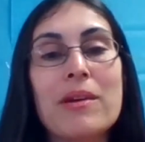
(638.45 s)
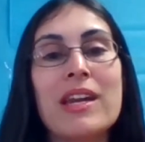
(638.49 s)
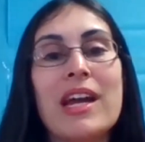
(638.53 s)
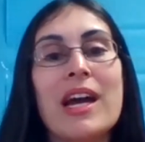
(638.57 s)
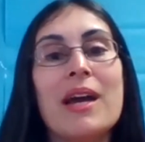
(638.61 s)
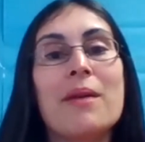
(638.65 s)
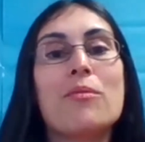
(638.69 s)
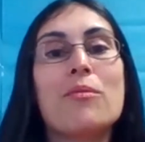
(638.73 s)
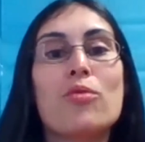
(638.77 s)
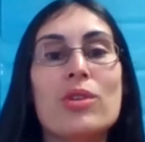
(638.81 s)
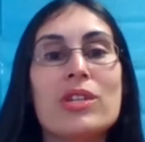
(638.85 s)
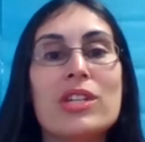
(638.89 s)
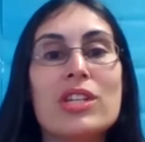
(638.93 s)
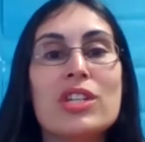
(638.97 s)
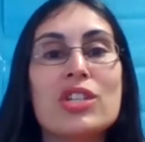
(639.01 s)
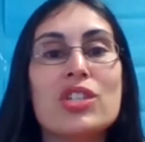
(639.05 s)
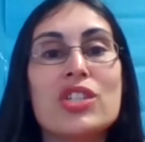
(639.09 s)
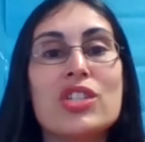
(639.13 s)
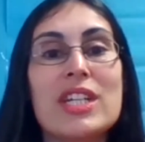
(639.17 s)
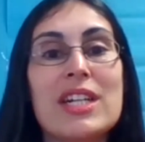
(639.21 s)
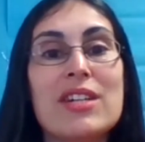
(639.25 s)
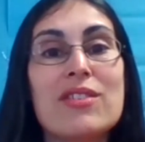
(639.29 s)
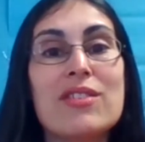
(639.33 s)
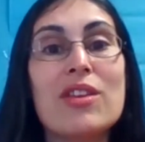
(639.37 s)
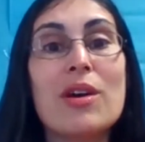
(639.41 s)
but I'm going to
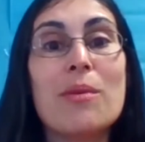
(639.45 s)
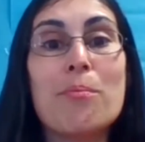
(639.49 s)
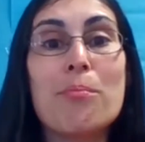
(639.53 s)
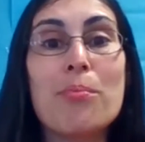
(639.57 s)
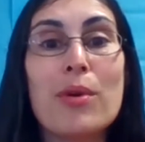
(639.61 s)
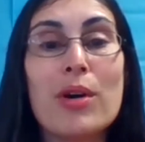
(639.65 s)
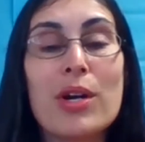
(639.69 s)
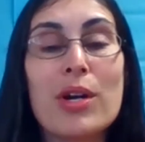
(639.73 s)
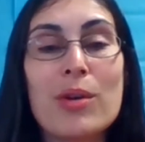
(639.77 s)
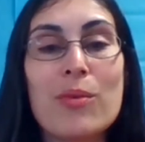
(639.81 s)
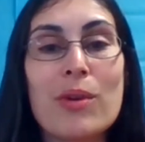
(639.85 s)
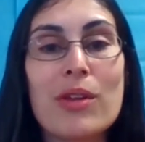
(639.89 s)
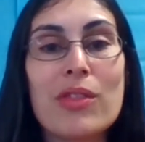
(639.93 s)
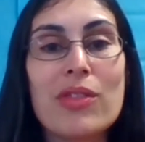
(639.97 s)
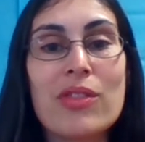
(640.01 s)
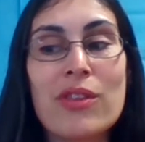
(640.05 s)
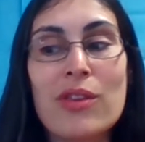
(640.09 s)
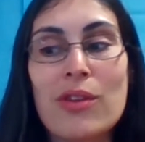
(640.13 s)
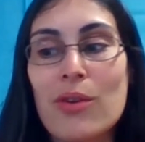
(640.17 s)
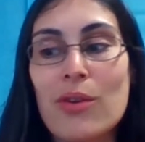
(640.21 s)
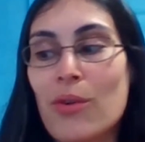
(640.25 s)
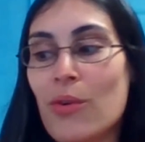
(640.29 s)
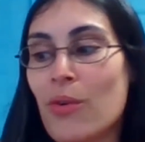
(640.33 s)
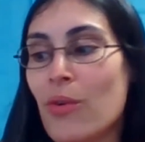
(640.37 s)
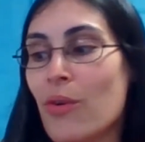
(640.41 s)
share the book with
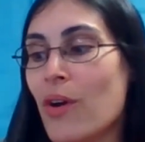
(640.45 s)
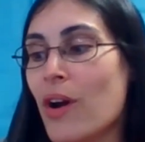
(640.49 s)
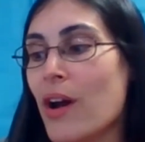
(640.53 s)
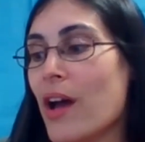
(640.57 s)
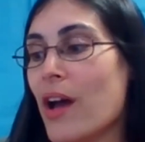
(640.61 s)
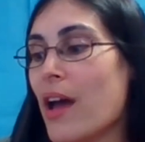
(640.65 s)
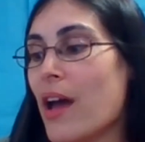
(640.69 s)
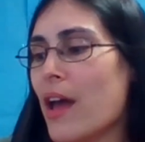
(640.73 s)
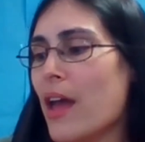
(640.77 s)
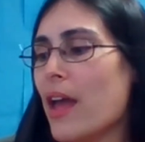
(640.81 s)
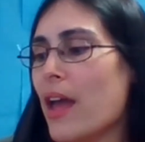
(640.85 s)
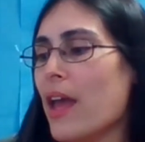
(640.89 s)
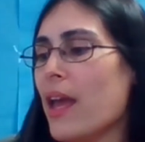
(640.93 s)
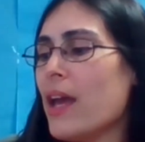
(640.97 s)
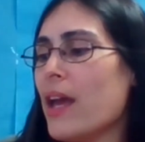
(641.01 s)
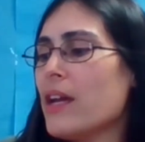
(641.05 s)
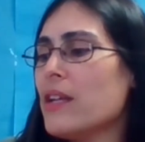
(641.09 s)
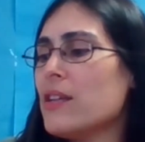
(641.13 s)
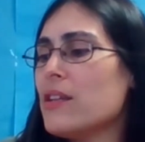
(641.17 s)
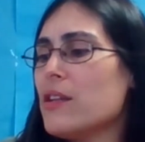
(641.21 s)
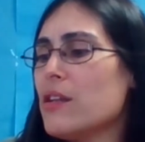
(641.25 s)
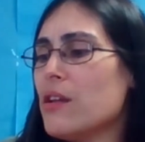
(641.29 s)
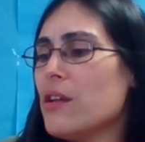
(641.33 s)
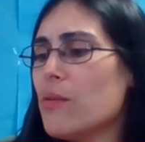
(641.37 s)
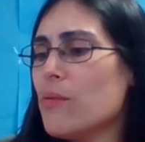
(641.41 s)
you.
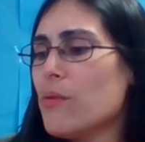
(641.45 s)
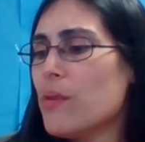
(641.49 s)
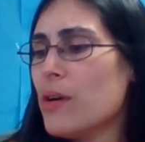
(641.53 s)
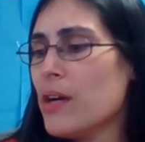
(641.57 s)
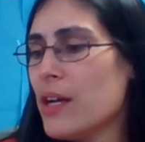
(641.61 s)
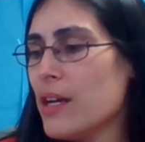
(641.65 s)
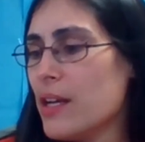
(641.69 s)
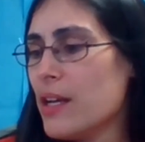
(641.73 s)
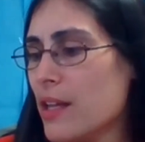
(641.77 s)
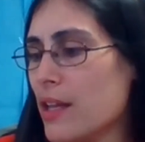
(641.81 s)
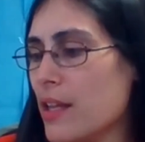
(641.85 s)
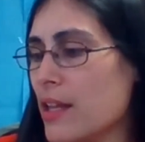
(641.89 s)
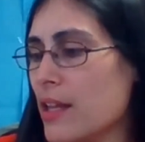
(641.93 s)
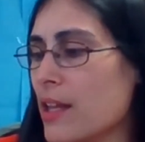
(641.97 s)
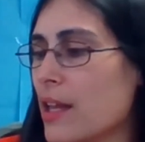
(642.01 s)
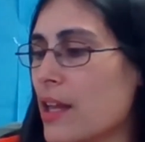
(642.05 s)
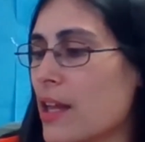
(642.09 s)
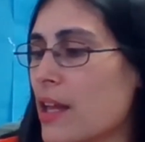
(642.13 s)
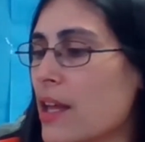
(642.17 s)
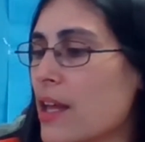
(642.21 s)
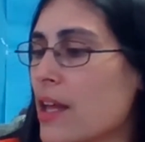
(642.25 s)
And you know what?